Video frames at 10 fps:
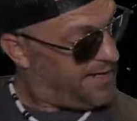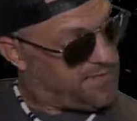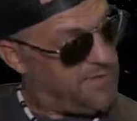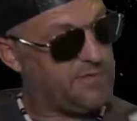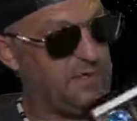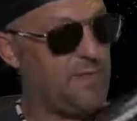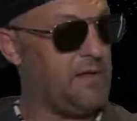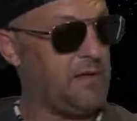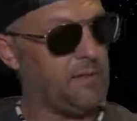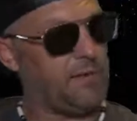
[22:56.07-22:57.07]
sums up
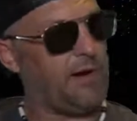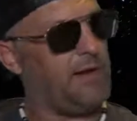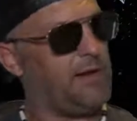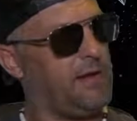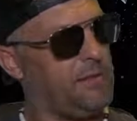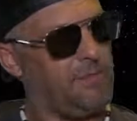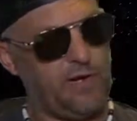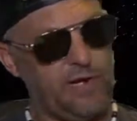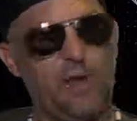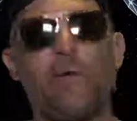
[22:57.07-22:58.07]
him, right?
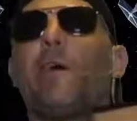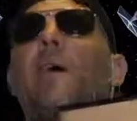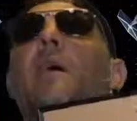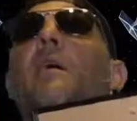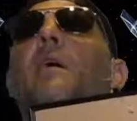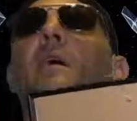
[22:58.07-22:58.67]
Pretty angry guy.